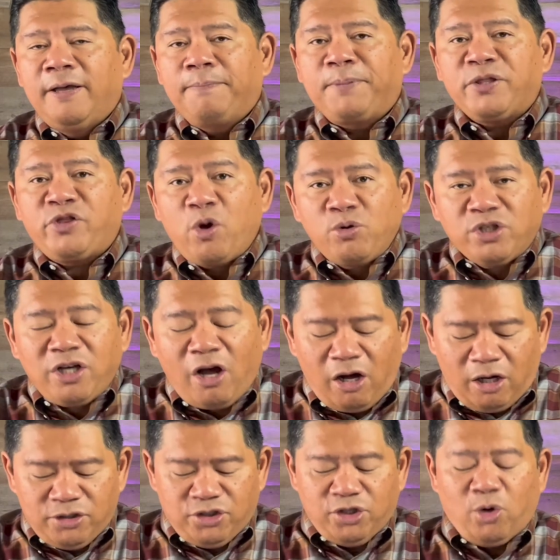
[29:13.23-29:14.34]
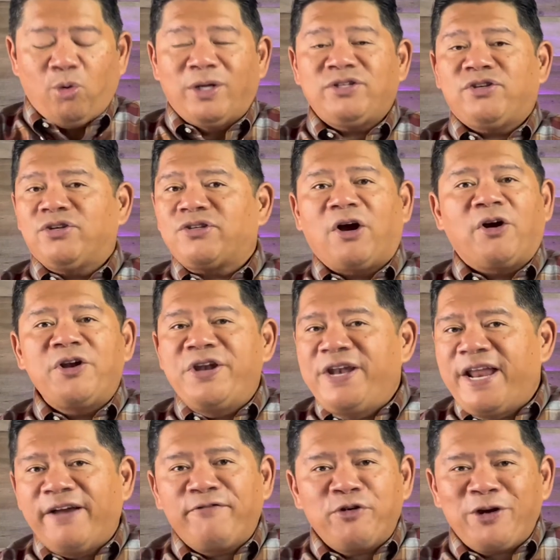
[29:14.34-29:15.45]
but those consequences are
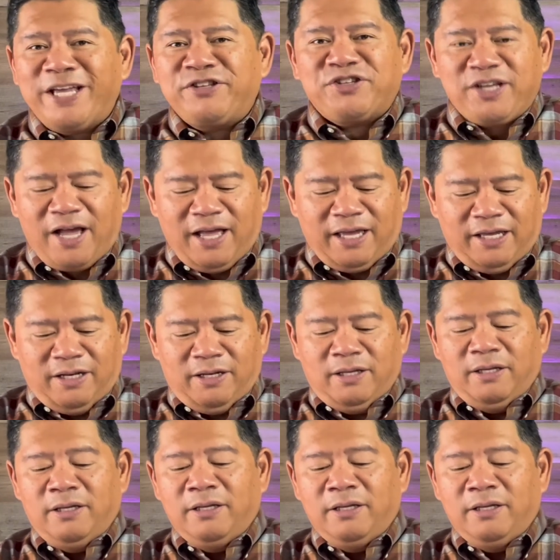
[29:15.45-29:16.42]
never a sign